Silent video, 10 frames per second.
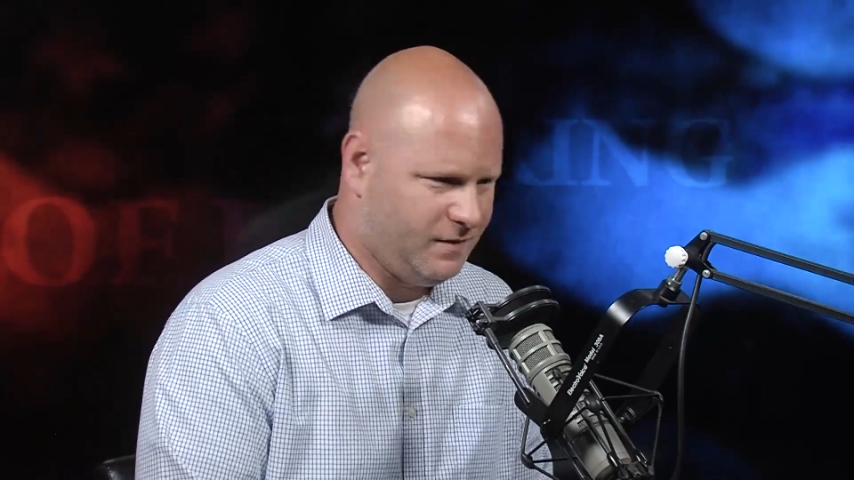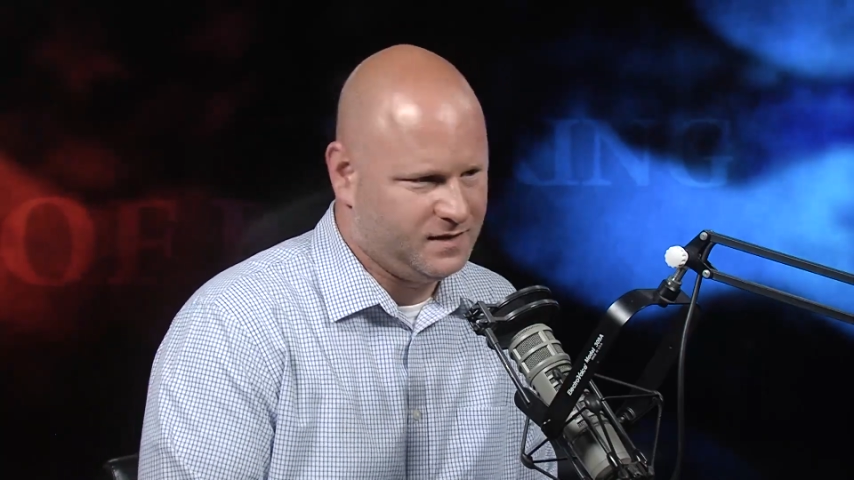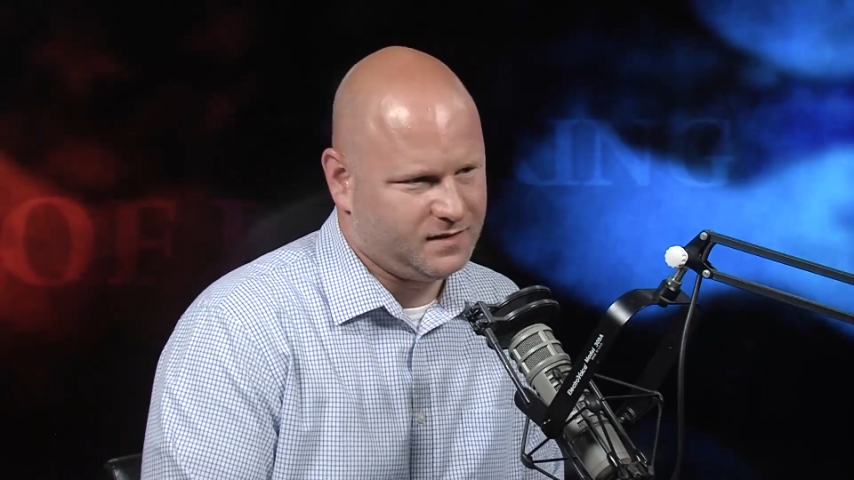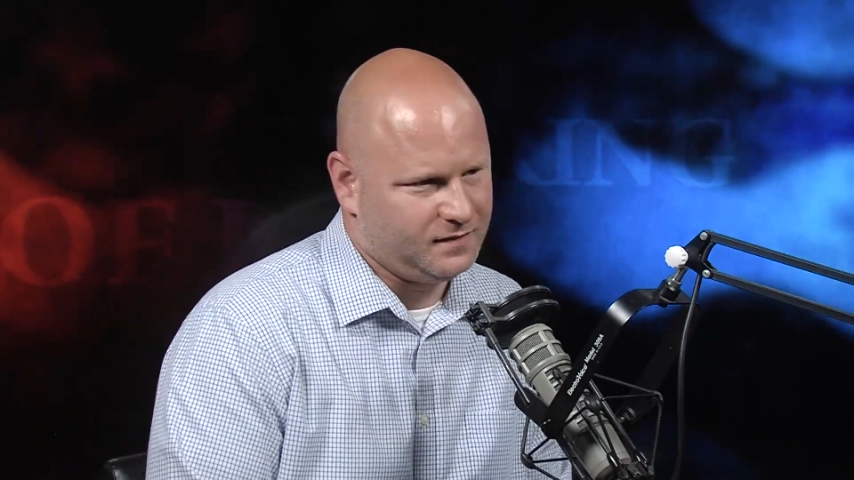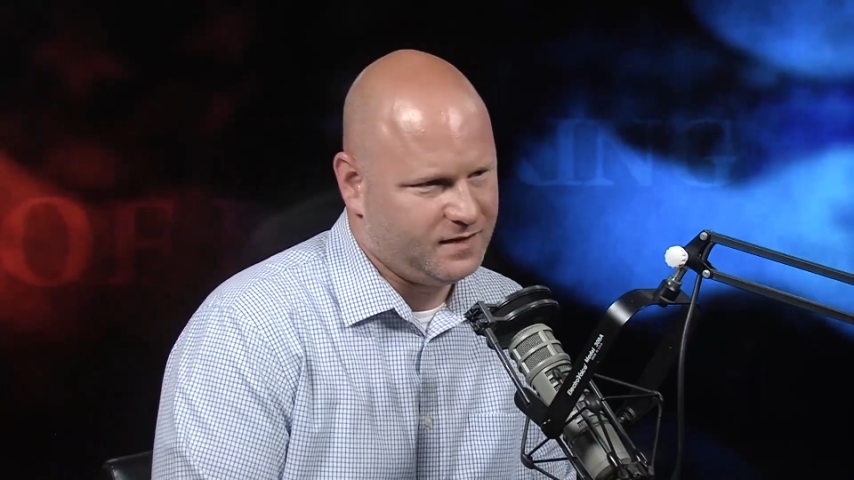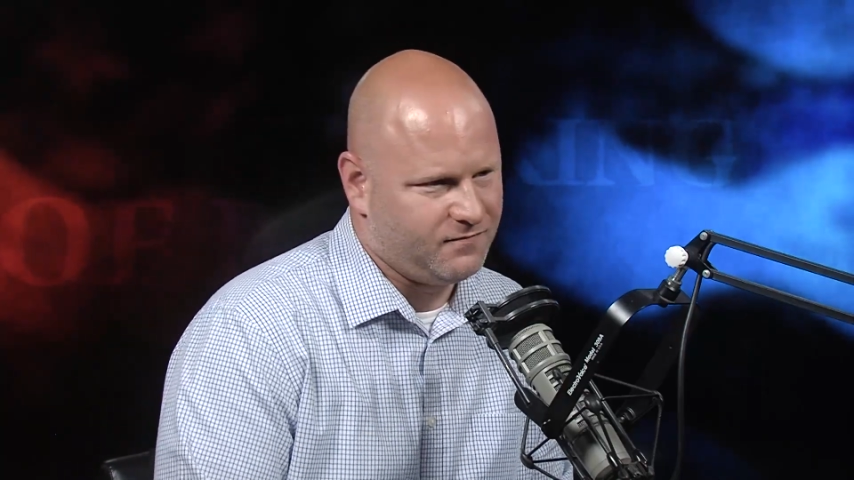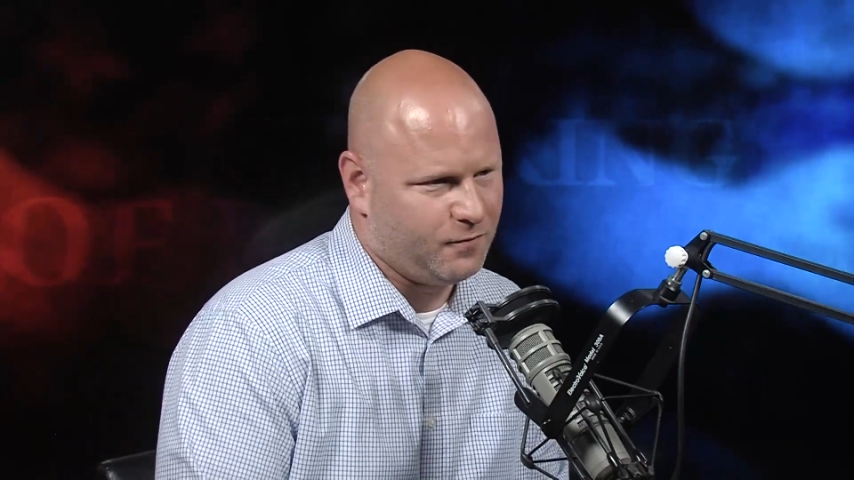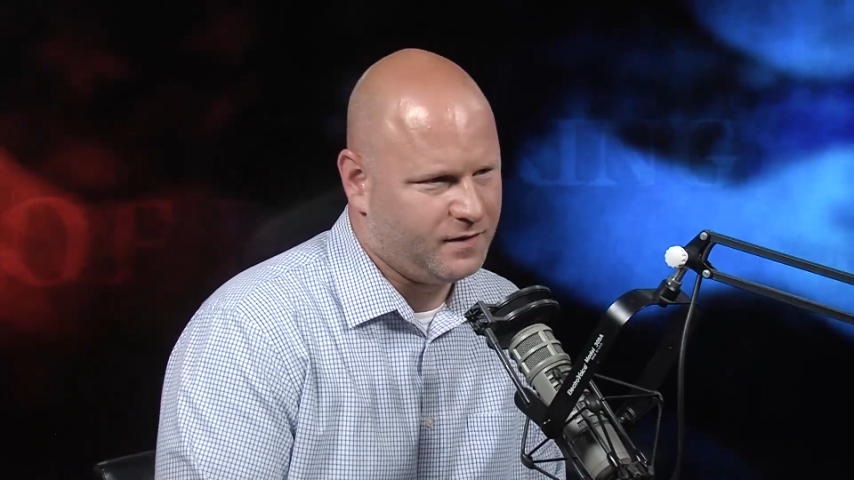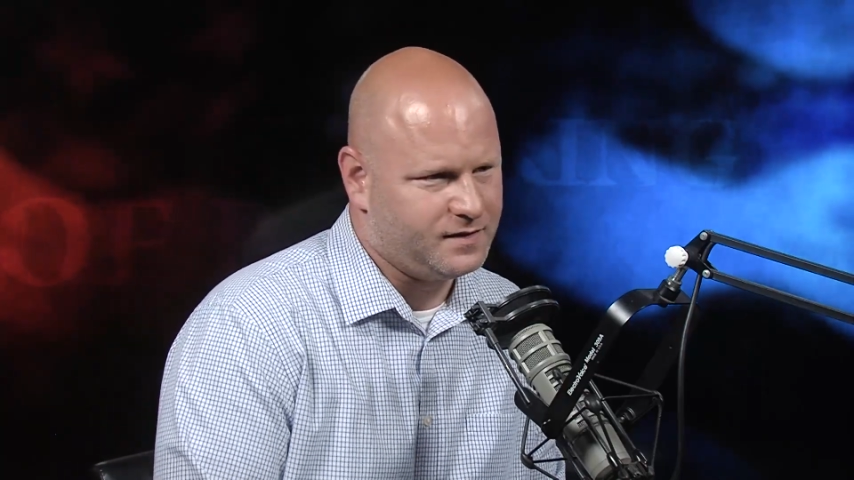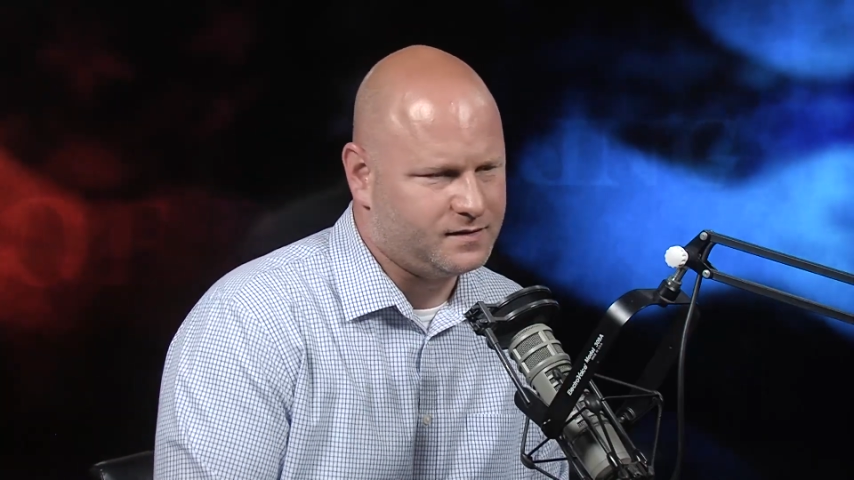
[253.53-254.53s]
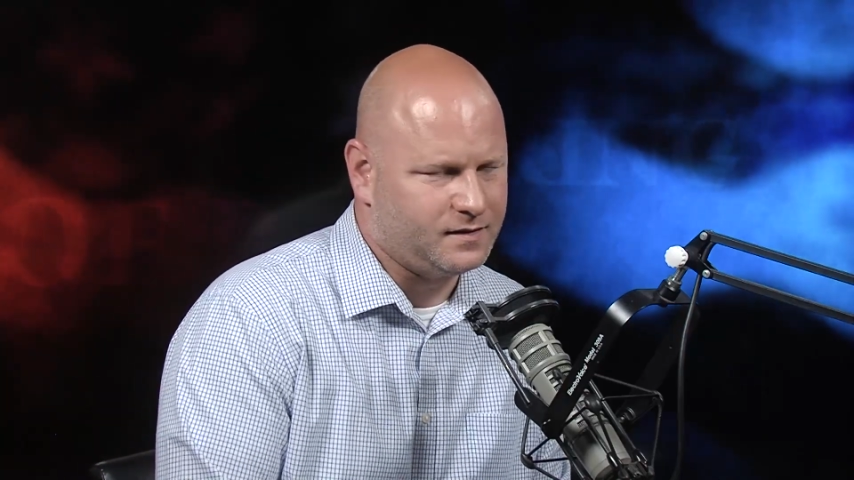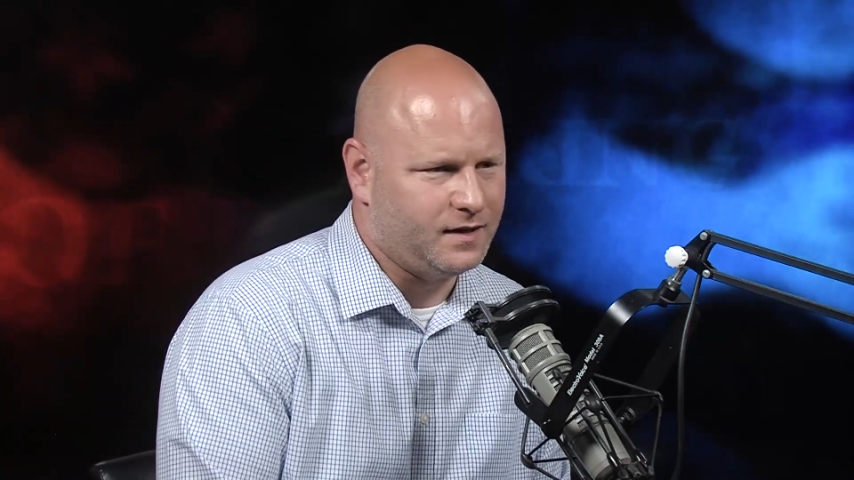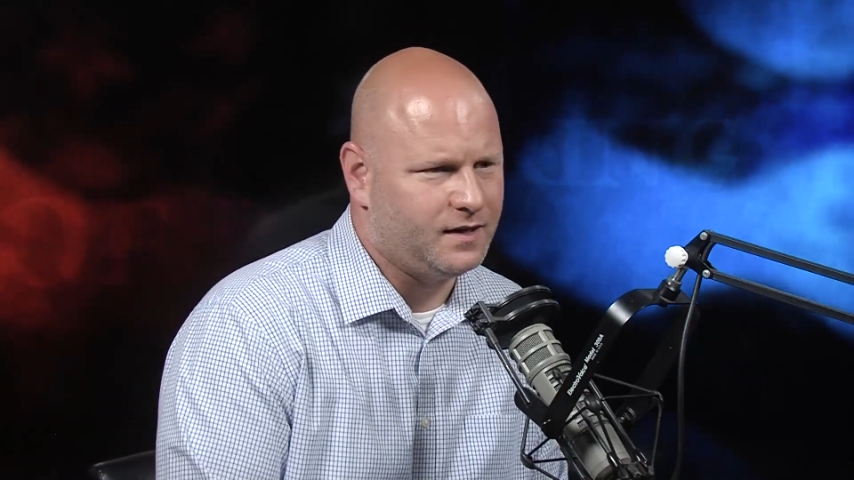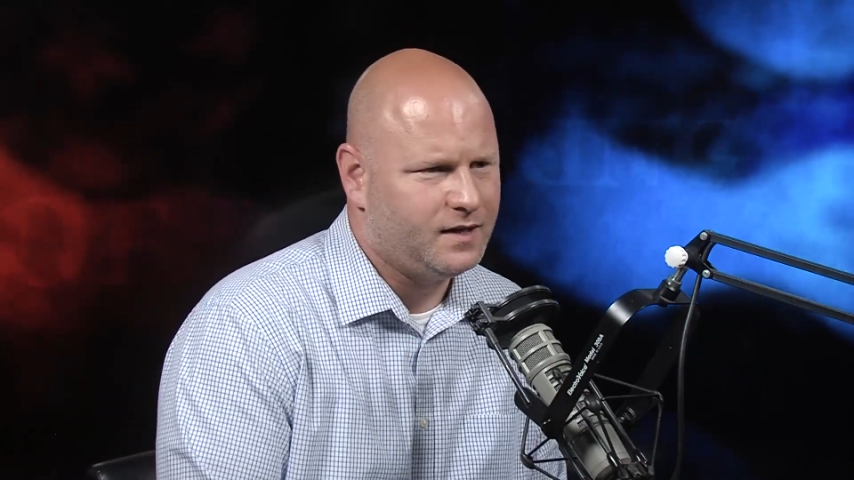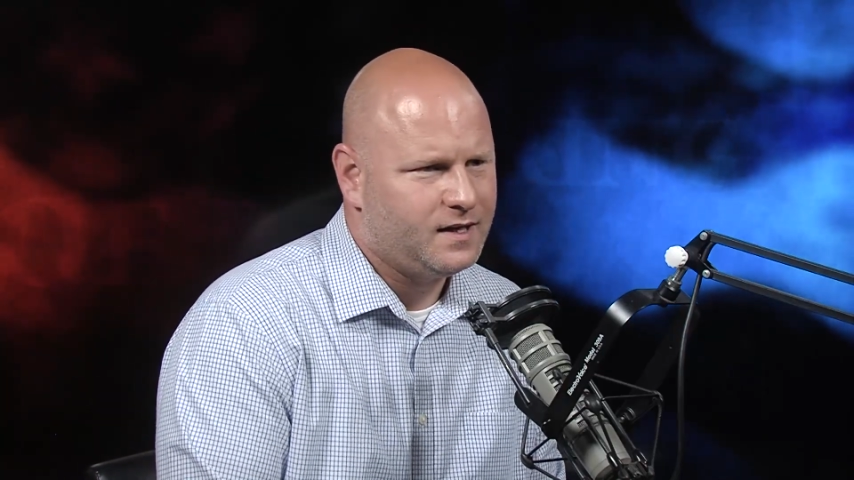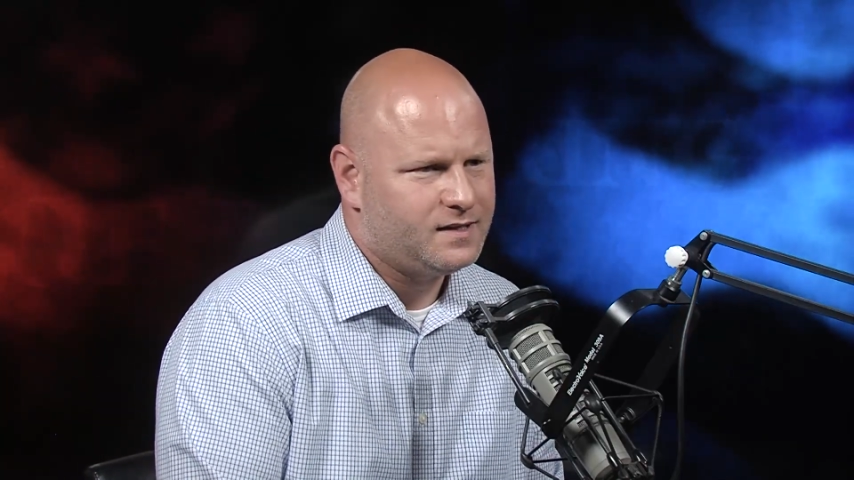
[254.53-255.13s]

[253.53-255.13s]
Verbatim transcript: recently for his uh,